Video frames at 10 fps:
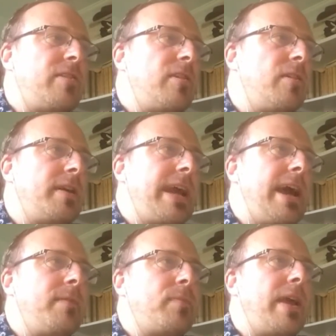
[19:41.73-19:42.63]
So
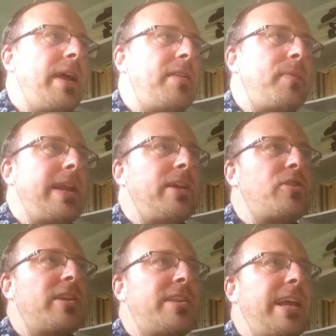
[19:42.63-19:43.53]
yeah, it's been
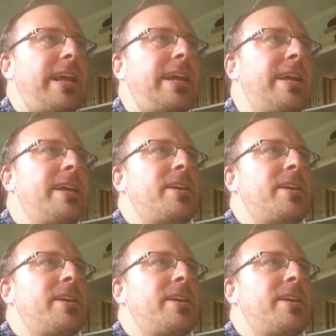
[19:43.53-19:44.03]
interesting